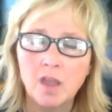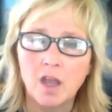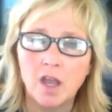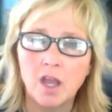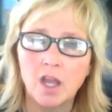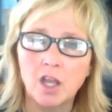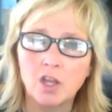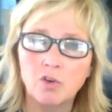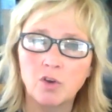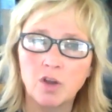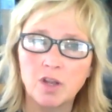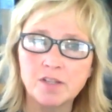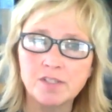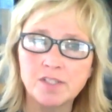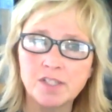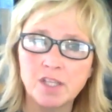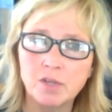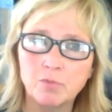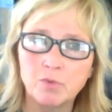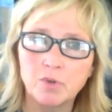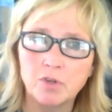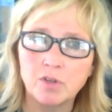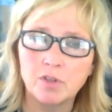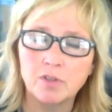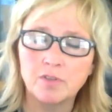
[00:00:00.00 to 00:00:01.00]
Across the
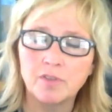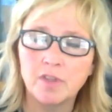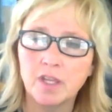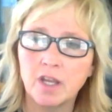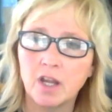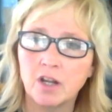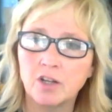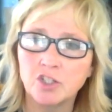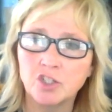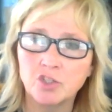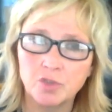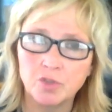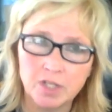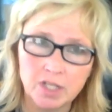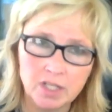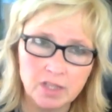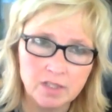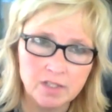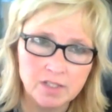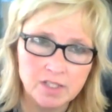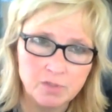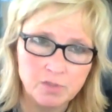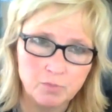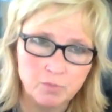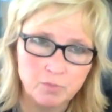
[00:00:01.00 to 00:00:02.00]
world, they are treating
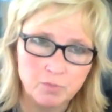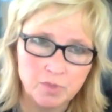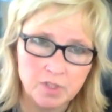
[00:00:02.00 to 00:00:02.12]
this